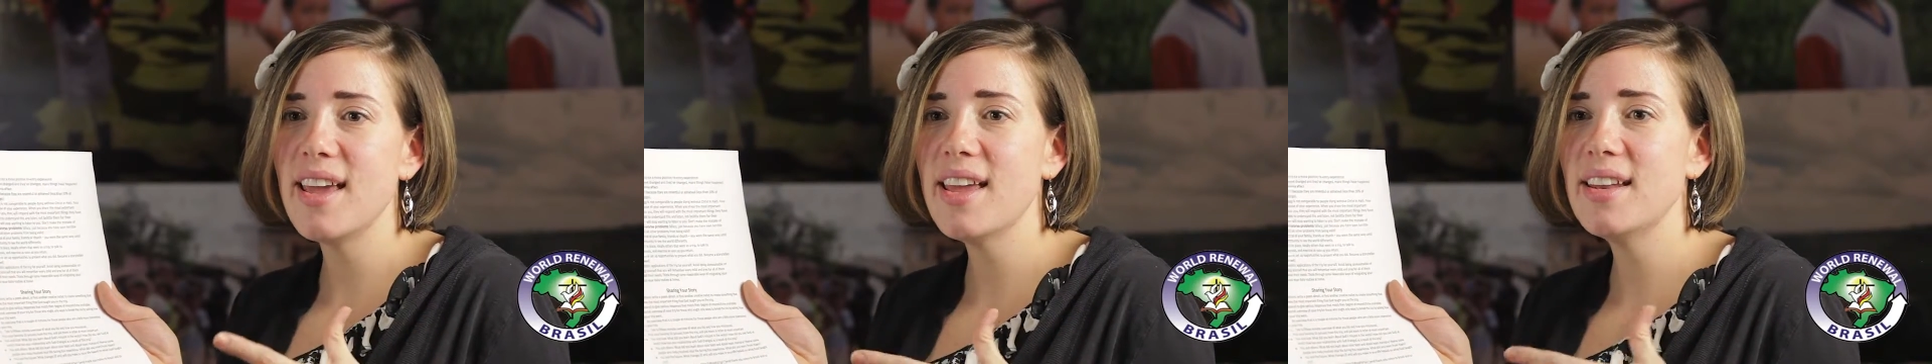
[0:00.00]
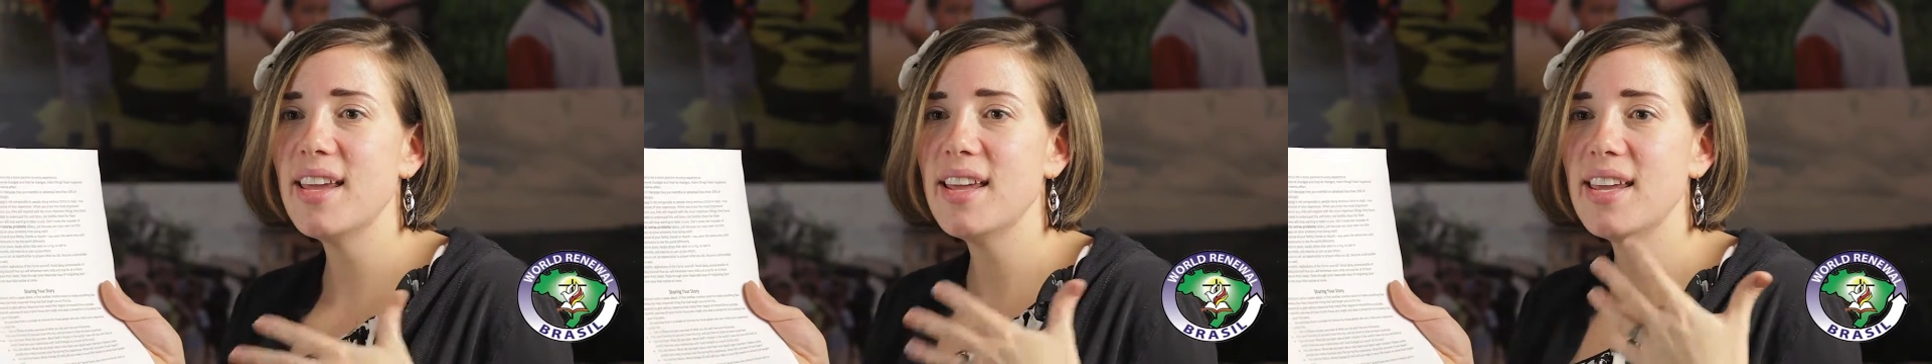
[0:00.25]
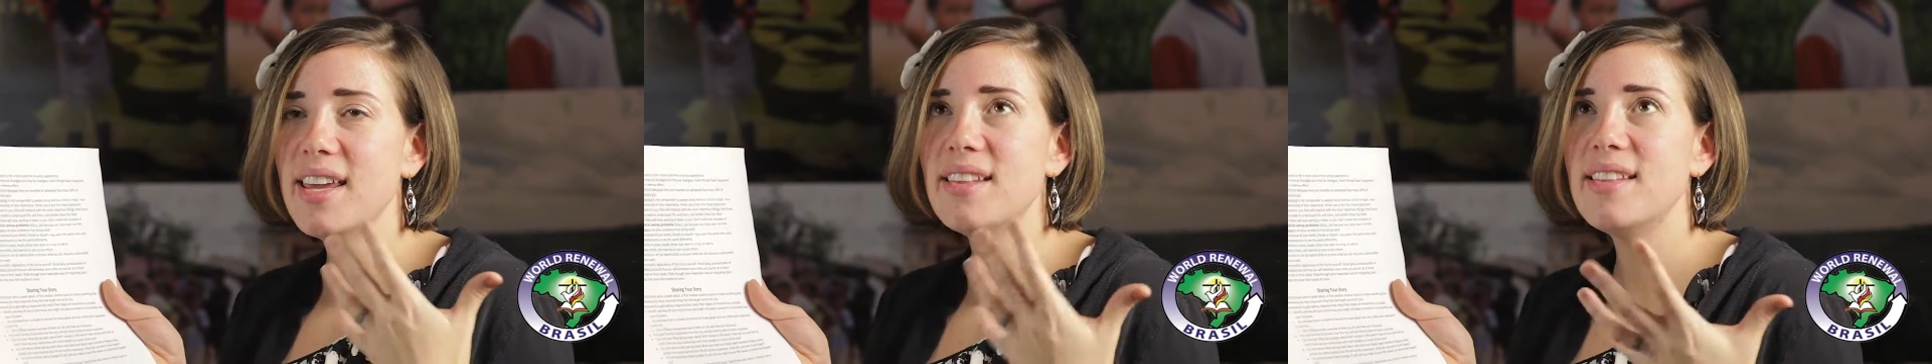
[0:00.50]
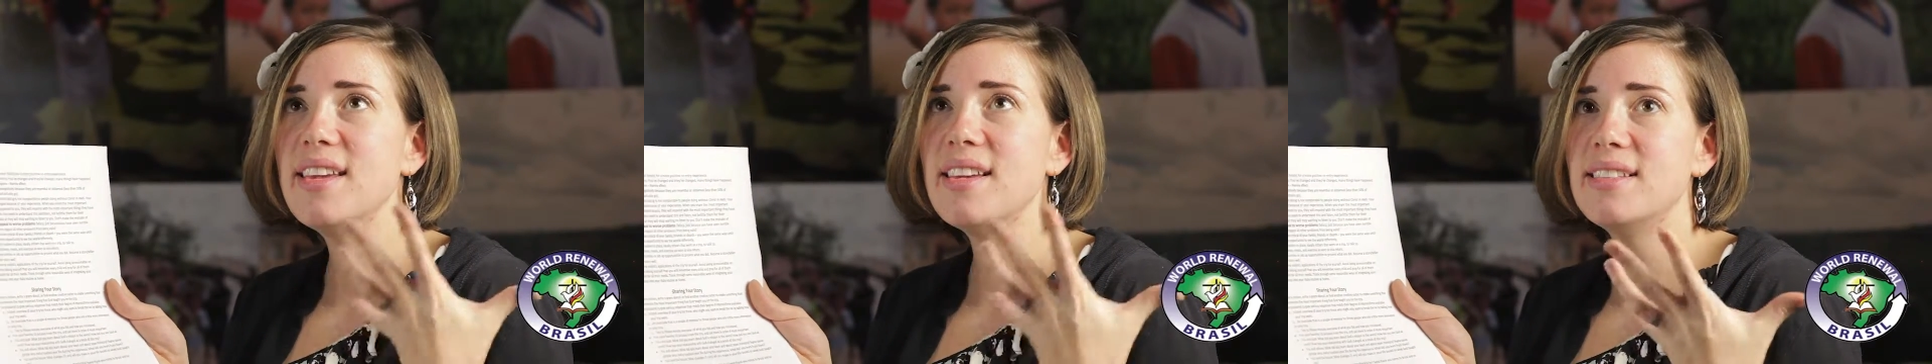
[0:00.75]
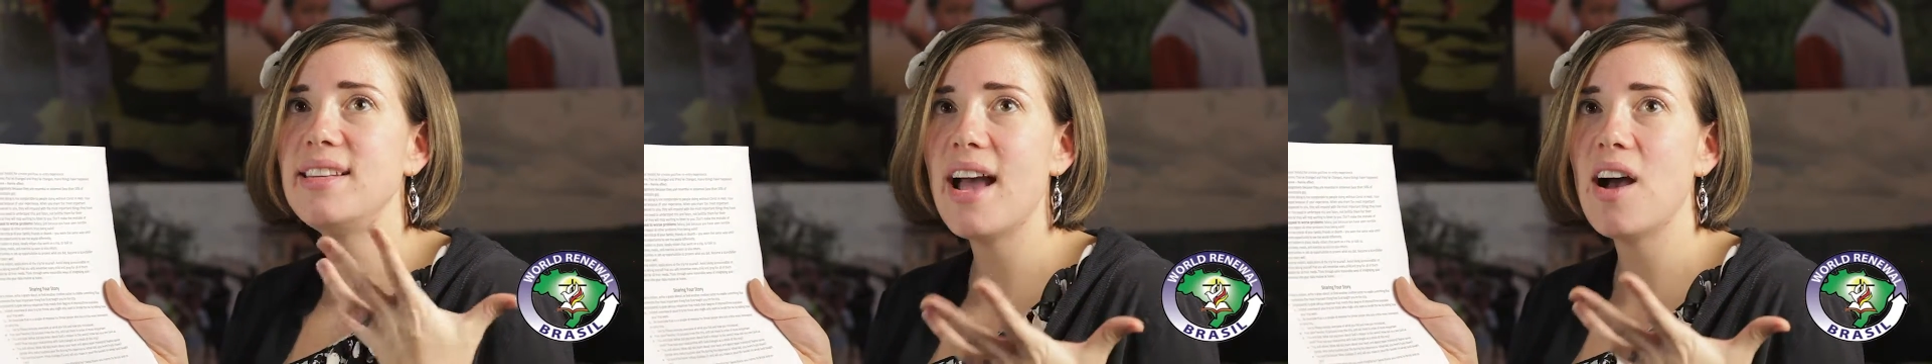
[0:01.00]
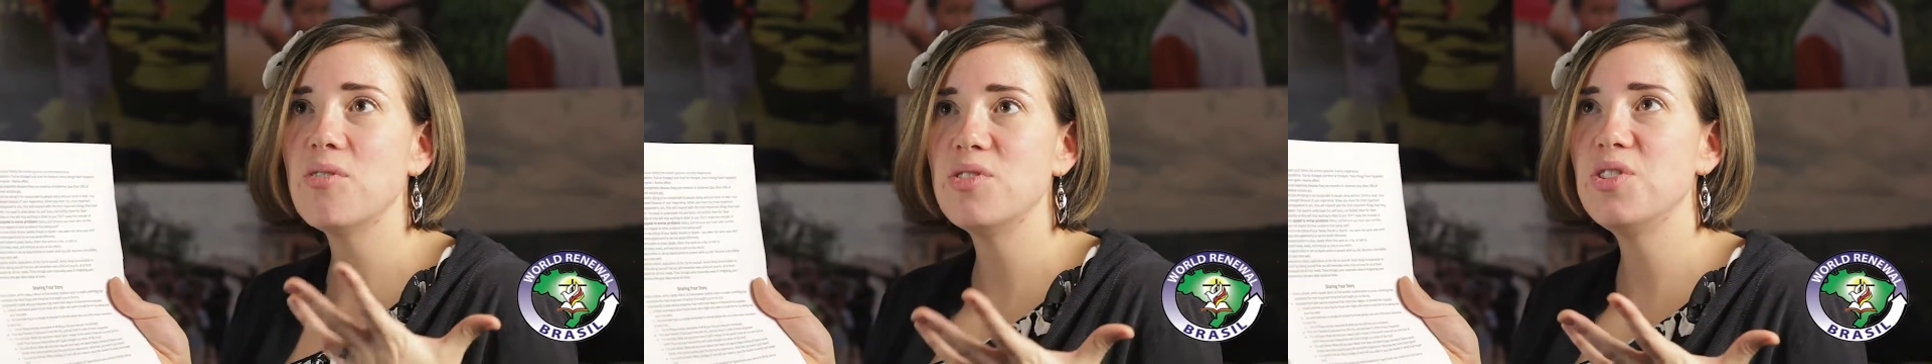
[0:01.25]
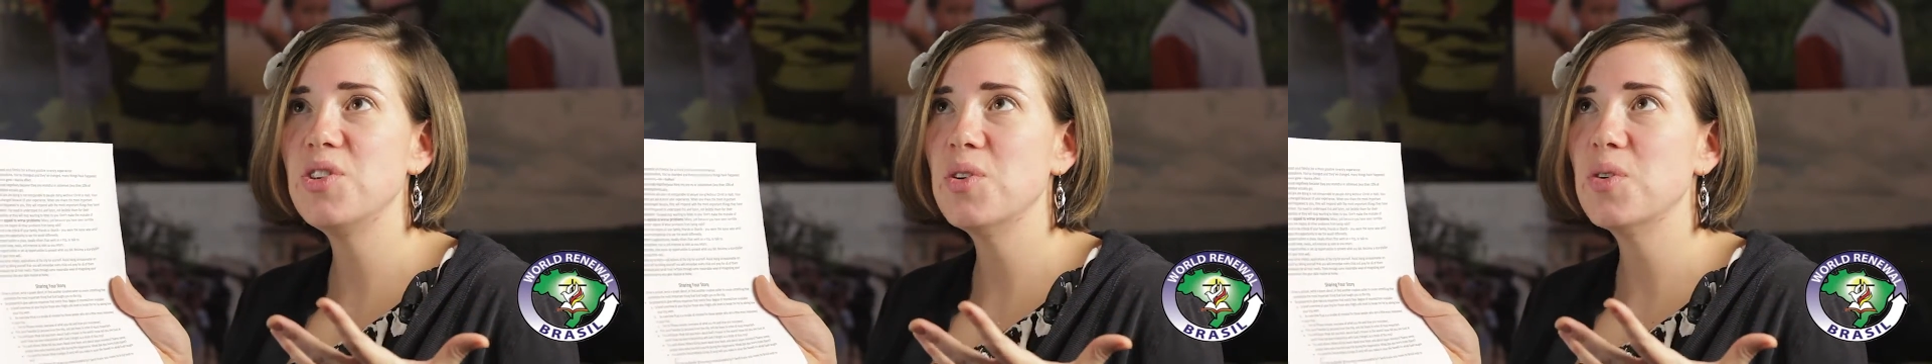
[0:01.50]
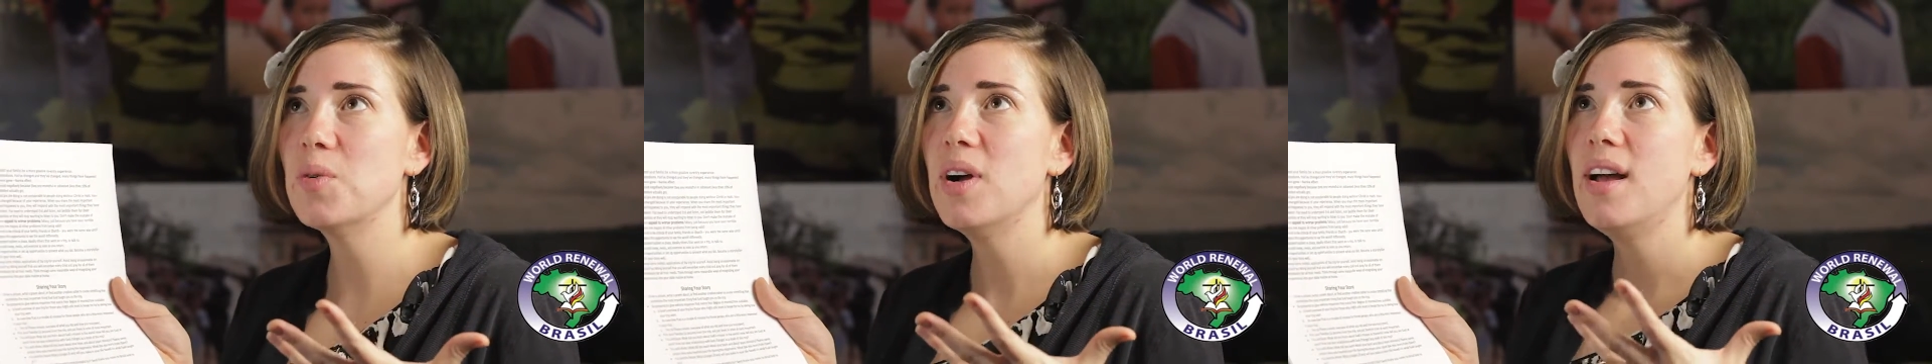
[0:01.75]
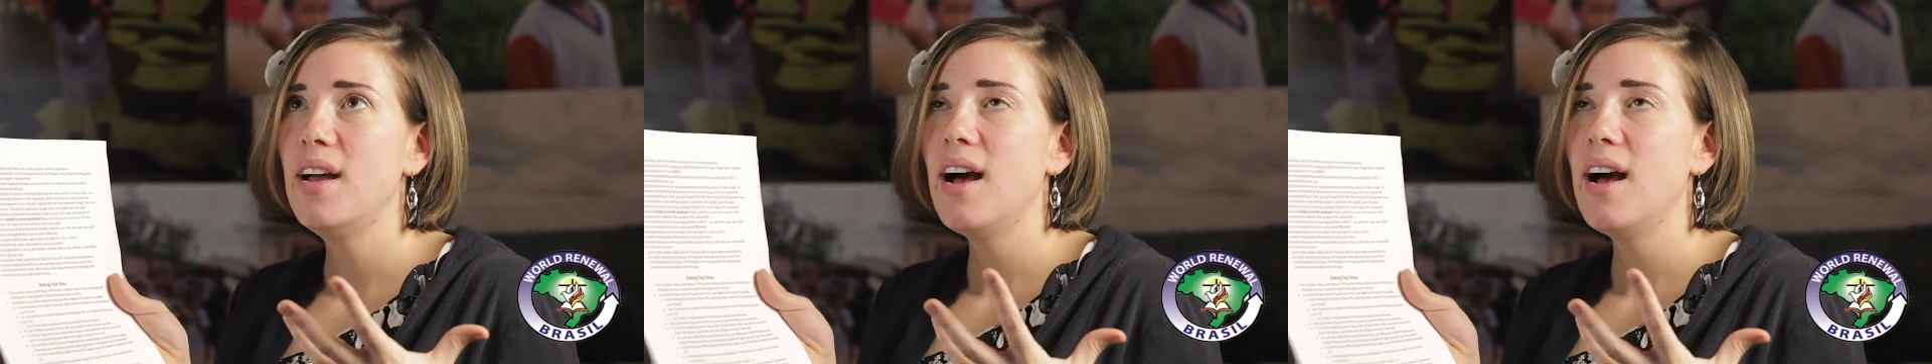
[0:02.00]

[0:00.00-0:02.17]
and get things down to